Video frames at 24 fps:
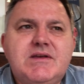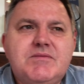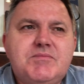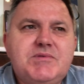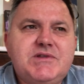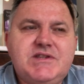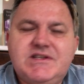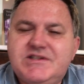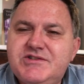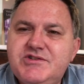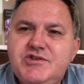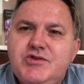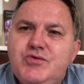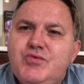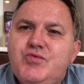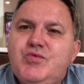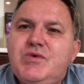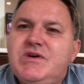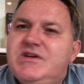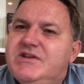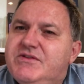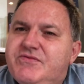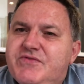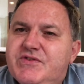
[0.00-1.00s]
but there's no
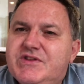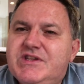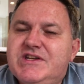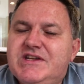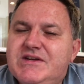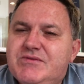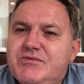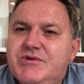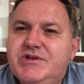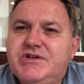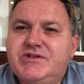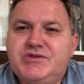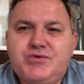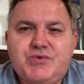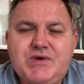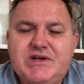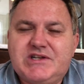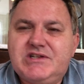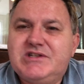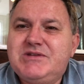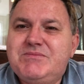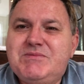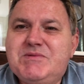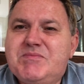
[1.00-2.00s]
way for the network to
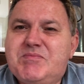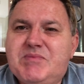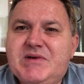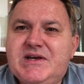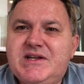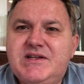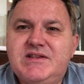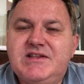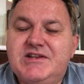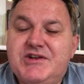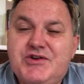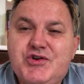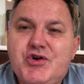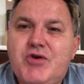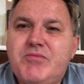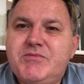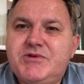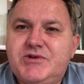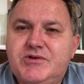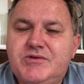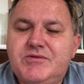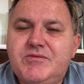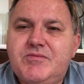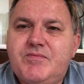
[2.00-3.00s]
actually be better than
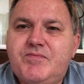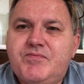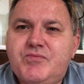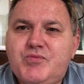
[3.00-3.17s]
nominal.